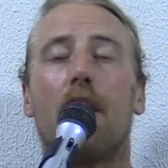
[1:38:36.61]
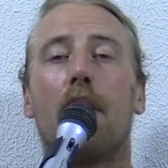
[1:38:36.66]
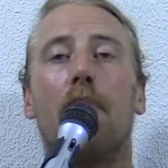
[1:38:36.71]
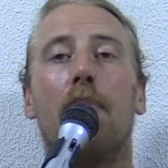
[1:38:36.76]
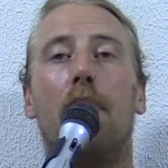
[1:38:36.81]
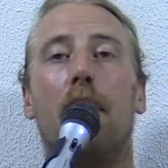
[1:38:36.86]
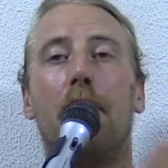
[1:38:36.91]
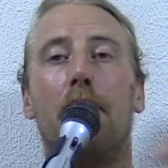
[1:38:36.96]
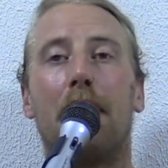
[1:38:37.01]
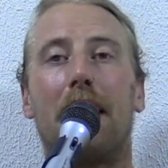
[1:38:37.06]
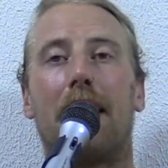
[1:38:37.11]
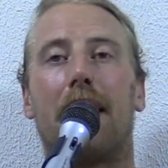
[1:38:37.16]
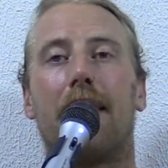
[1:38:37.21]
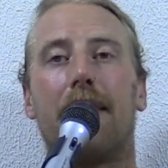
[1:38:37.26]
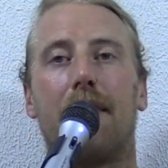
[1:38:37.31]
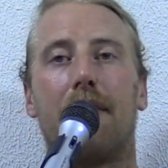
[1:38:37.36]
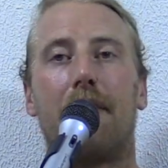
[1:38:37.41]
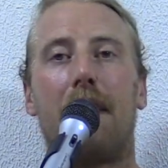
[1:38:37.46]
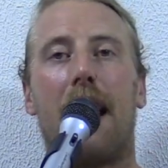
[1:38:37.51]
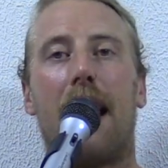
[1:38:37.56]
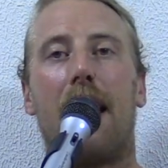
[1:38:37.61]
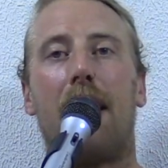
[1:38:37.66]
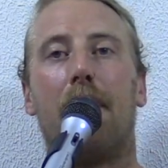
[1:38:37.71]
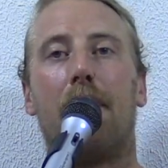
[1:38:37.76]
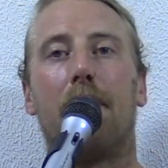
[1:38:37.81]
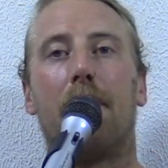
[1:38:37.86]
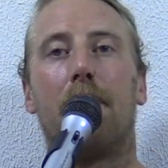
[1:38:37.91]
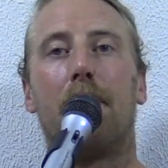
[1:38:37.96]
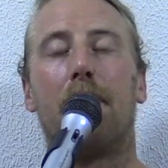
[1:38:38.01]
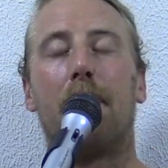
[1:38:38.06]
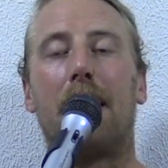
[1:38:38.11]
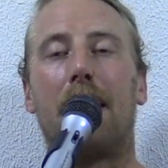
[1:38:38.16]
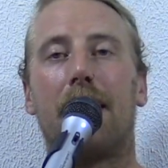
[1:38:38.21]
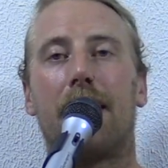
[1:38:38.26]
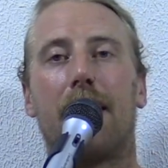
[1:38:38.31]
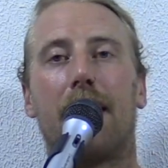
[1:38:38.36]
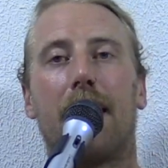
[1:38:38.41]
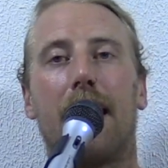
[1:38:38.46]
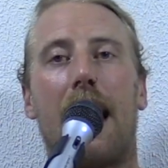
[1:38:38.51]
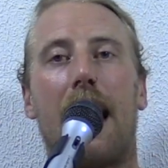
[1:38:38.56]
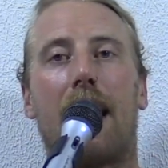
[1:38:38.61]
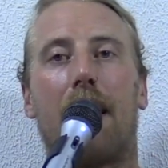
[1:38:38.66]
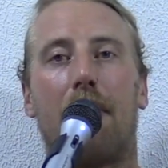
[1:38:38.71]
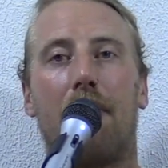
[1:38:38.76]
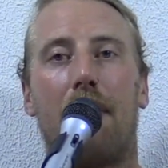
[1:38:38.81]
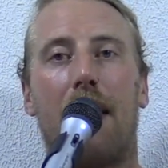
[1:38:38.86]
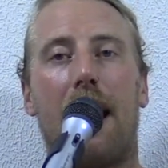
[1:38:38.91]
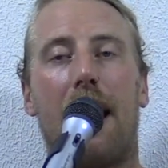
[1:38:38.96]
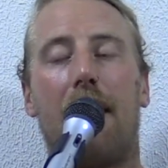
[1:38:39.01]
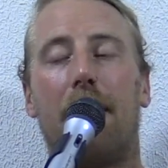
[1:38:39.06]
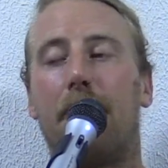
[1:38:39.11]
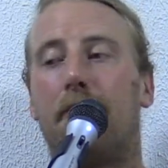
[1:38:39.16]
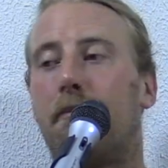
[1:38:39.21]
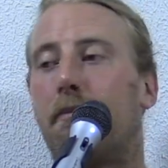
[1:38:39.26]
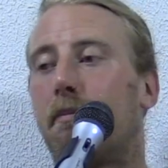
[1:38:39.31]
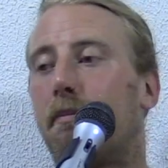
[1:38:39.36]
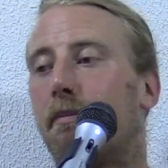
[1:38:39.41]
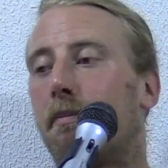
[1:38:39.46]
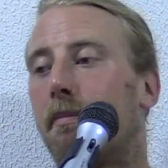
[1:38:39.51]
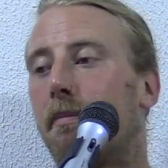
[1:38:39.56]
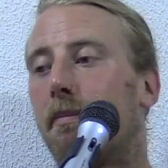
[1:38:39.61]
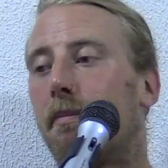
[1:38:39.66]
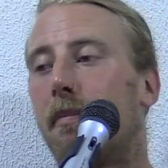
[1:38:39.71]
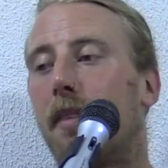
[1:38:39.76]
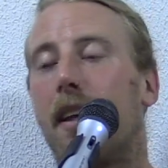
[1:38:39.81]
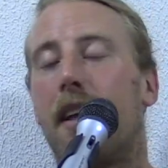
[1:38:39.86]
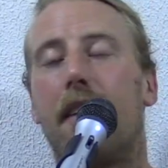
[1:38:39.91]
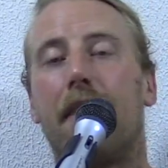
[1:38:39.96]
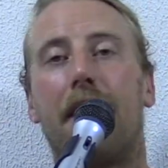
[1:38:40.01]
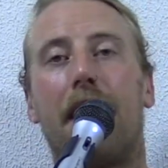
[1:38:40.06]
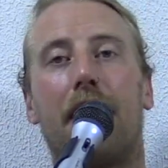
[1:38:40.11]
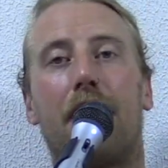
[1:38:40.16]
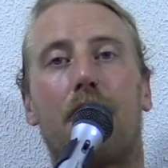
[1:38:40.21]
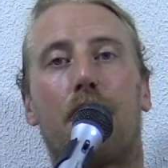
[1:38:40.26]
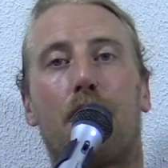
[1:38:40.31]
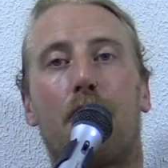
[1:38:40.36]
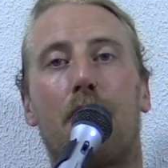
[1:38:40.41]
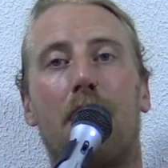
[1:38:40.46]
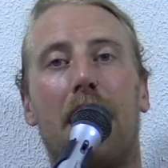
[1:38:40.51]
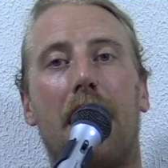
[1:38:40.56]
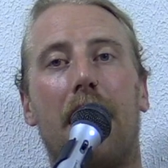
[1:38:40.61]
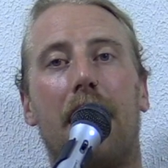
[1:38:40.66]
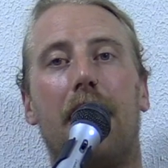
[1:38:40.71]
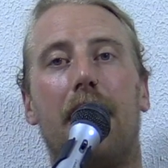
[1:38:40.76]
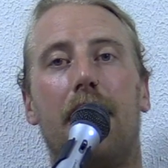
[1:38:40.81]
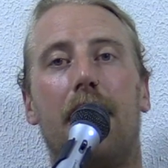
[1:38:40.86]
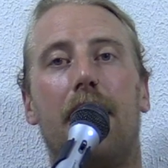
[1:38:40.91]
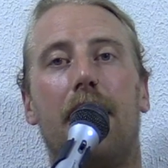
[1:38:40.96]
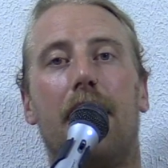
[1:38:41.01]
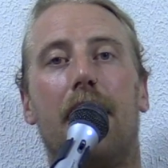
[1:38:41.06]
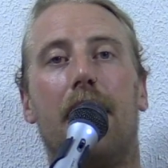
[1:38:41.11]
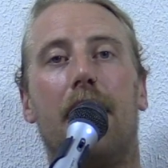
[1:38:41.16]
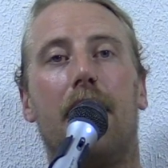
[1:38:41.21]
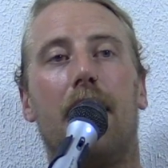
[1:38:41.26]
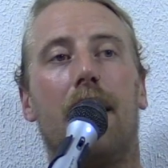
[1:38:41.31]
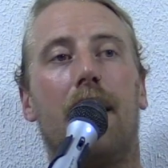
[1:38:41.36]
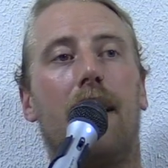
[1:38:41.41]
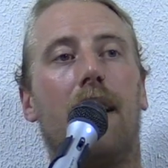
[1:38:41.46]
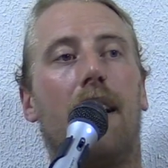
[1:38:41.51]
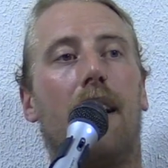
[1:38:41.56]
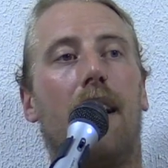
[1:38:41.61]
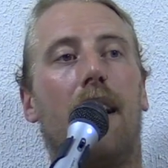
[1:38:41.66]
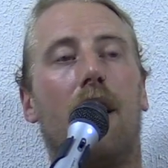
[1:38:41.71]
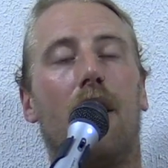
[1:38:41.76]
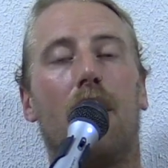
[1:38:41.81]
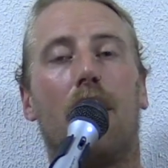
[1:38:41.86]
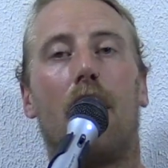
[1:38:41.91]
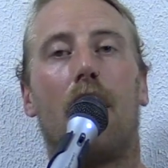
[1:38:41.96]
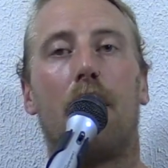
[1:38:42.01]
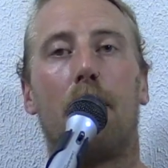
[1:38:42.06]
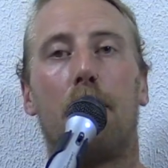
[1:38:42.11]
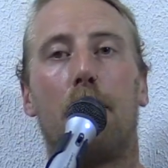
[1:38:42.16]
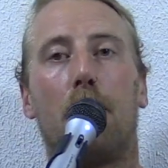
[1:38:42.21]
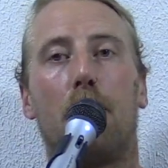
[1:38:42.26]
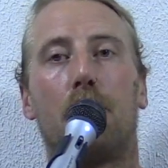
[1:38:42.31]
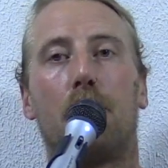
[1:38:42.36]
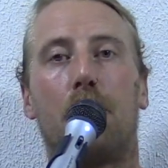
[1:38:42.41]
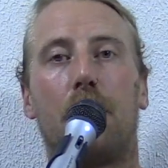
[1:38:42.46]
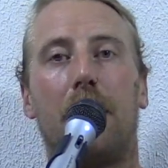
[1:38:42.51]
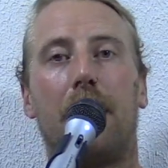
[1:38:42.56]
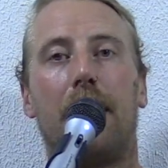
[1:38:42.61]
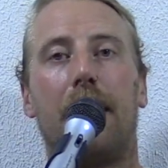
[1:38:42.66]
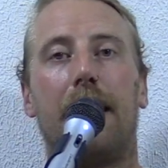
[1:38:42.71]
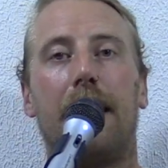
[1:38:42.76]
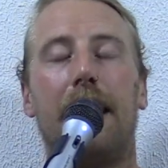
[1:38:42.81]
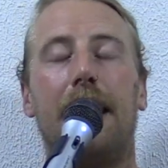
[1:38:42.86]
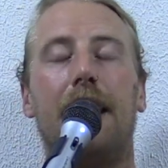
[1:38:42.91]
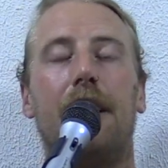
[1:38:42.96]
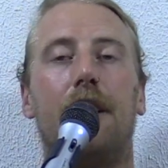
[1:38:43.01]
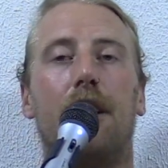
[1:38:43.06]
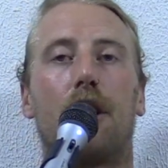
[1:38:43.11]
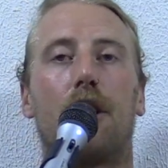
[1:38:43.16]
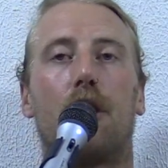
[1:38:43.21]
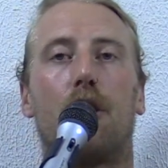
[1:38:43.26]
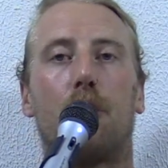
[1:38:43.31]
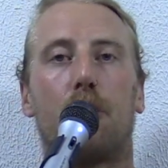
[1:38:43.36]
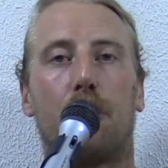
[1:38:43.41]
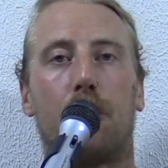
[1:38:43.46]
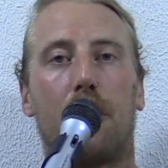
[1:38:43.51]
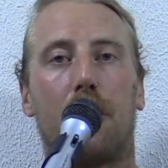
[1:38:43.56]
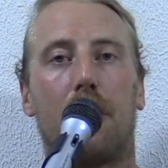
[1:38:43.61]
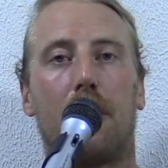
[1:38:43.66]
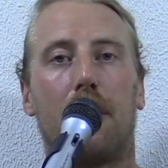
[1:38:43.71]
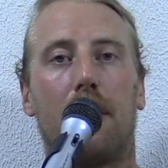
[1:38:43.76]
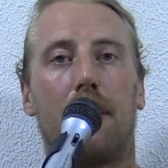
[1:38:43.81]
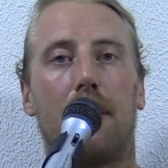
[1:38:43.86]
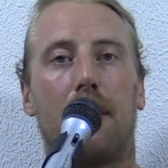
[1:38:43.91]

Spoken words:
But because of that, because of lack of that, that's created a lot of bullshit in the culture.